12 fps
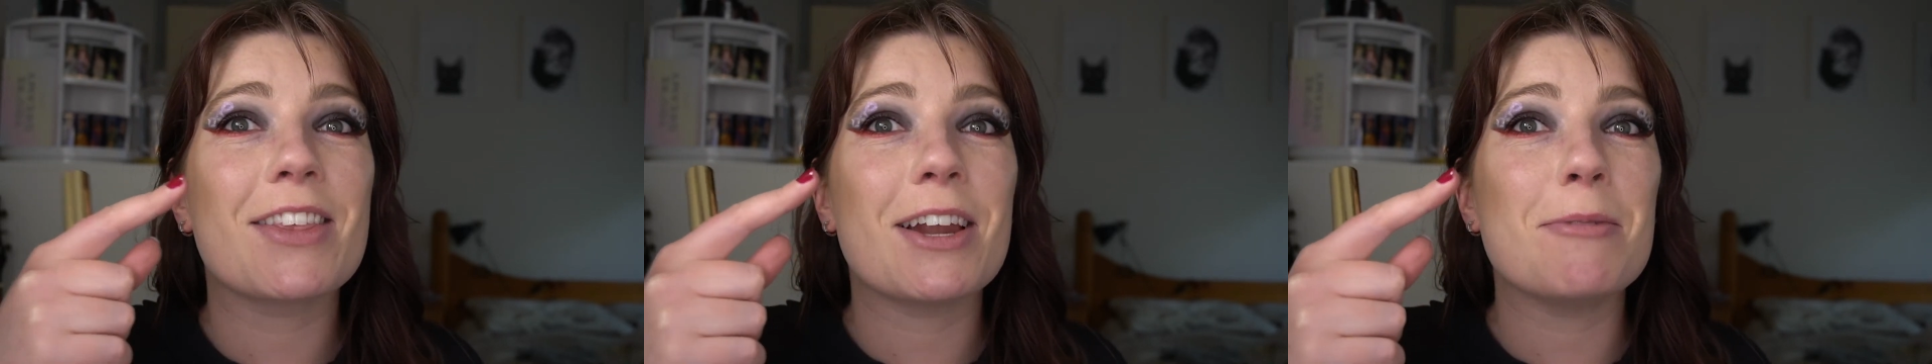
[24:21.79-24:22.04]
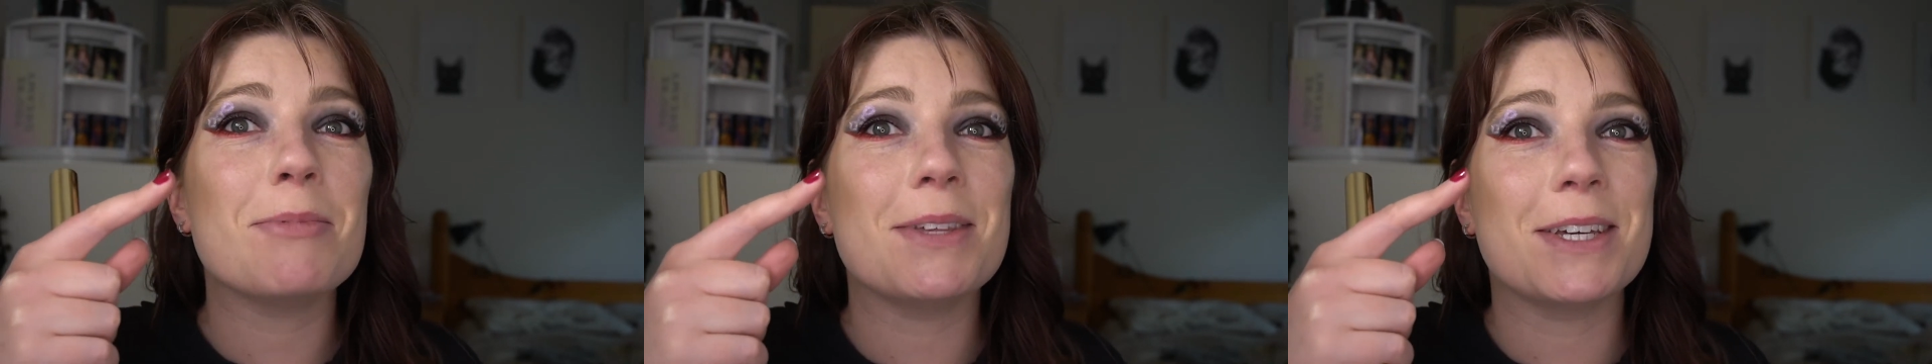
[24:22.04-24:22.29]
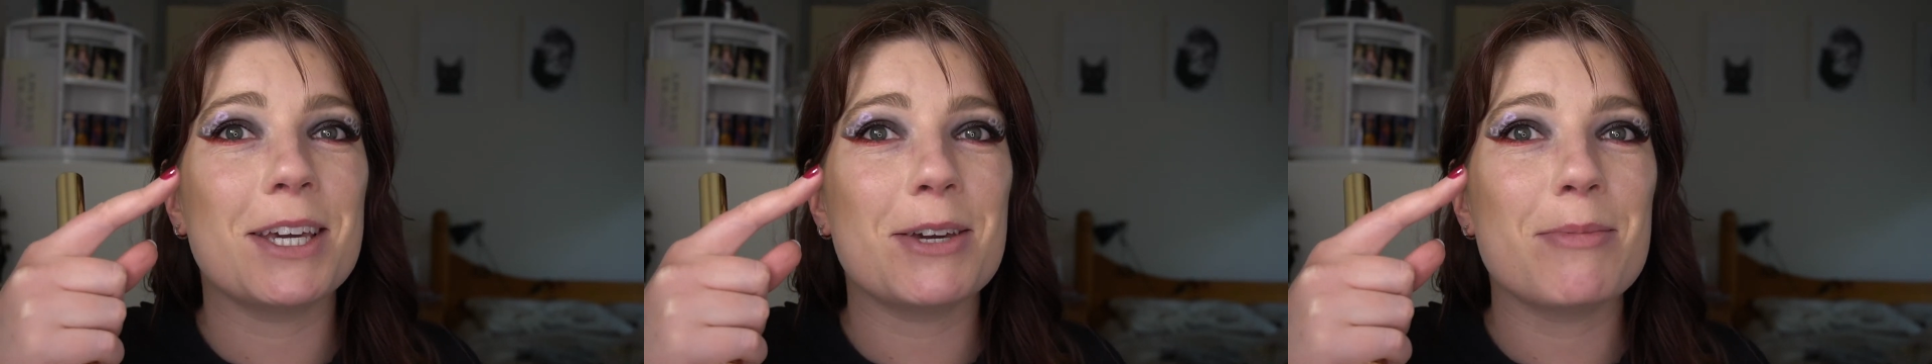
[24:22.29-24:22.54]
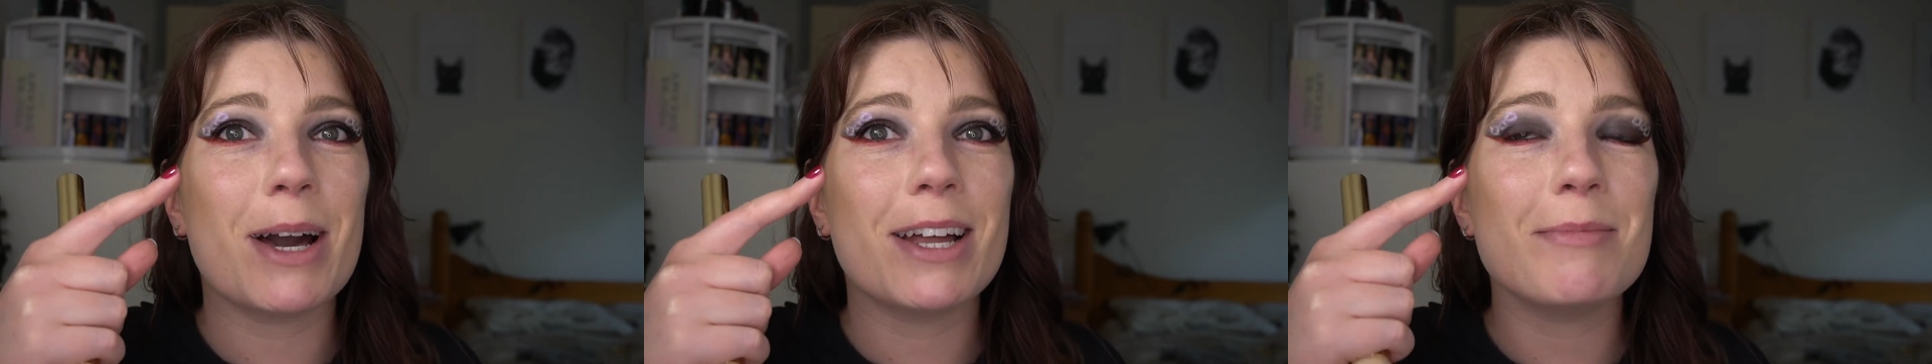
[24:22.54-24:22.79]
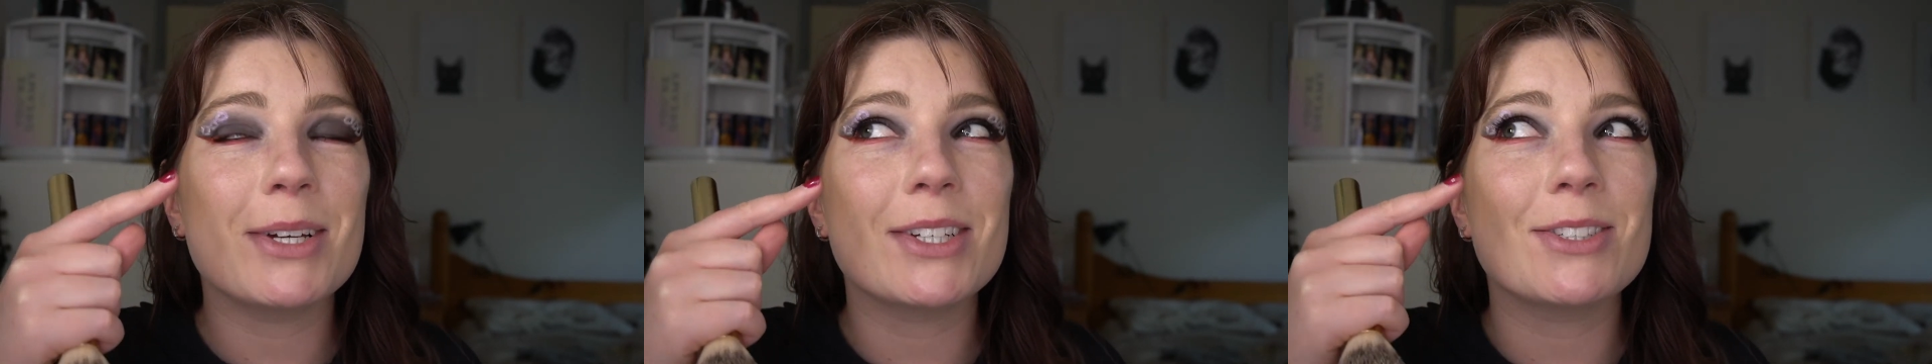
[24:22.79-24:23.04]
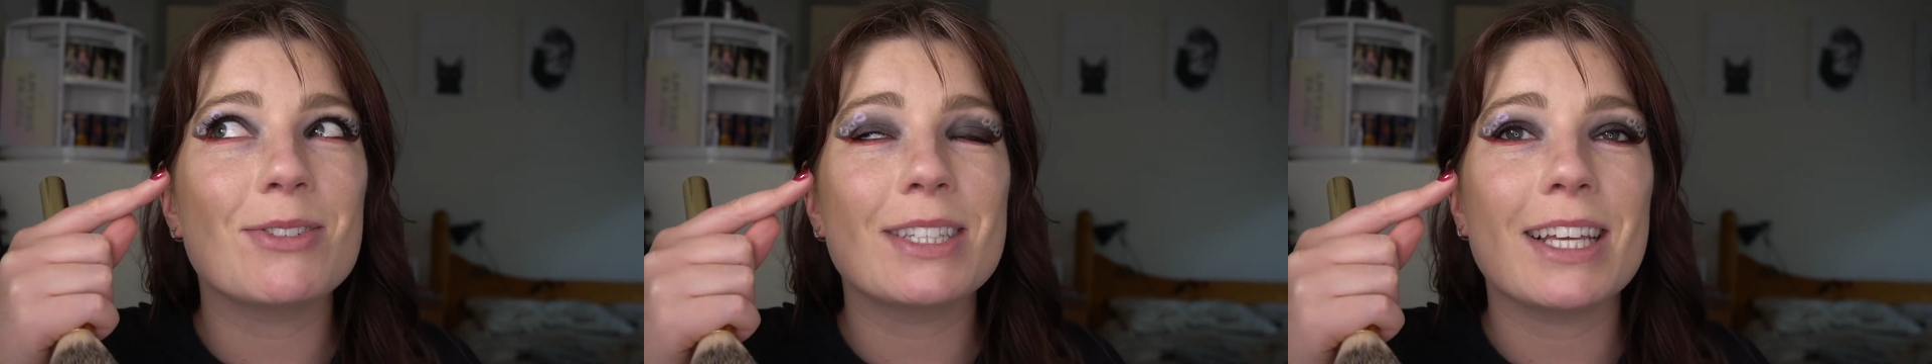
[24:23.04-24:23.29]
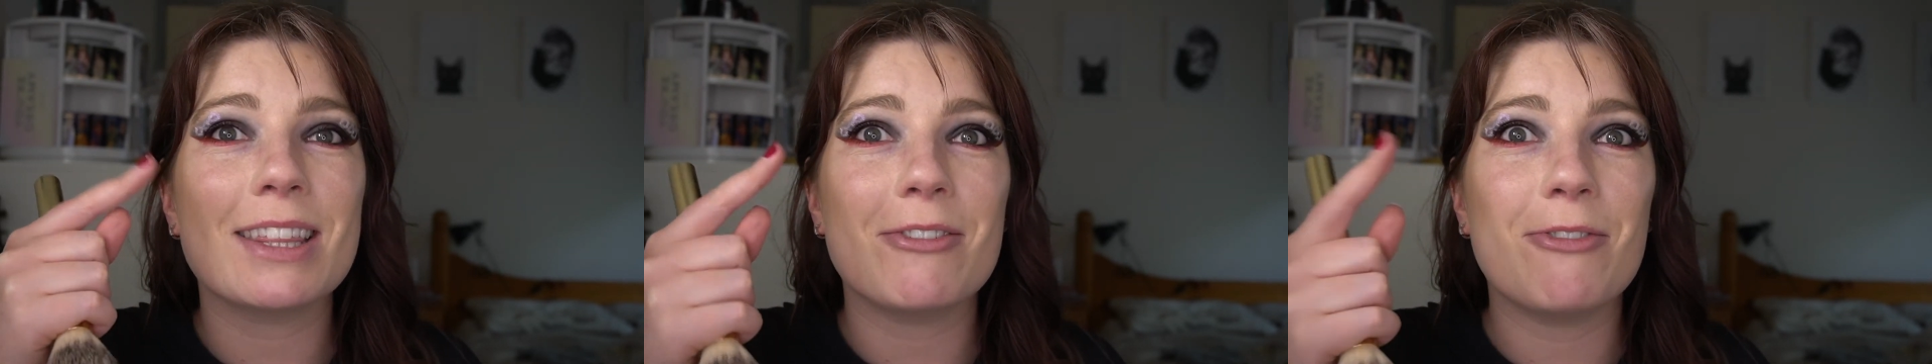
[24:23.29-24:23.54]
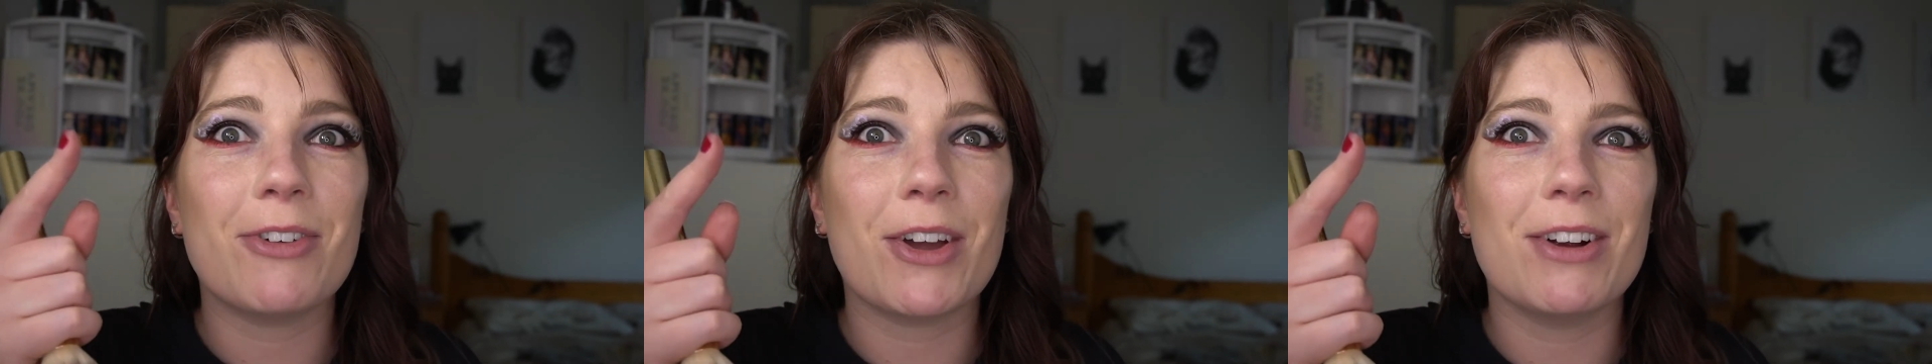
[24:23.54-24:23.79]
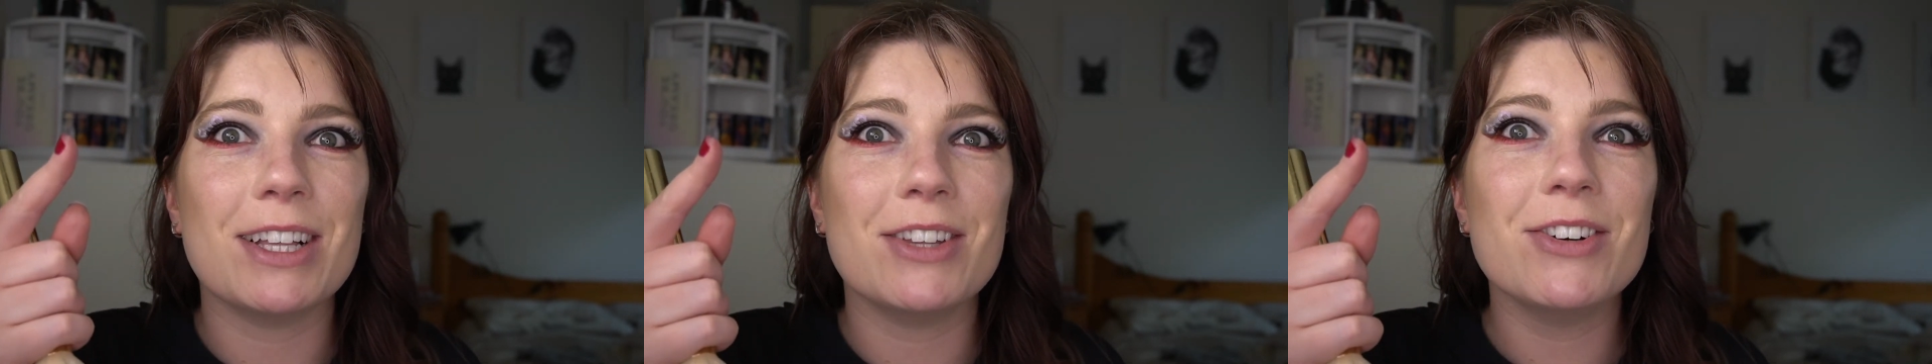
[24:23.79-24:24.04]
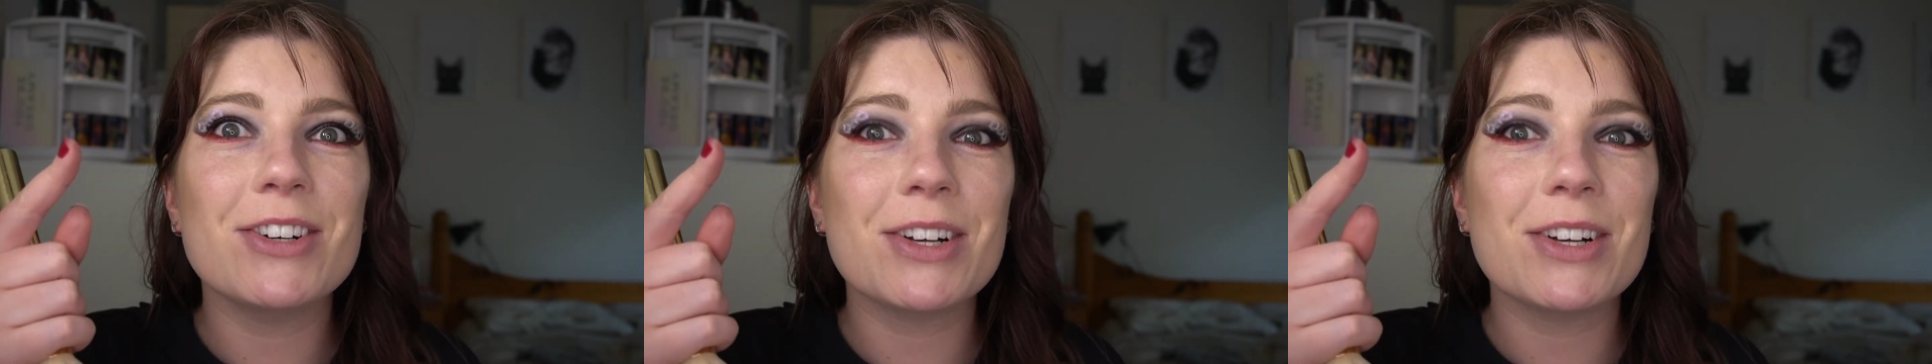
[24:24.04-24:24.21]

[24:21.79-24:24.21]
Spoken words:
that I'm thinking about it because it was like the fairy look.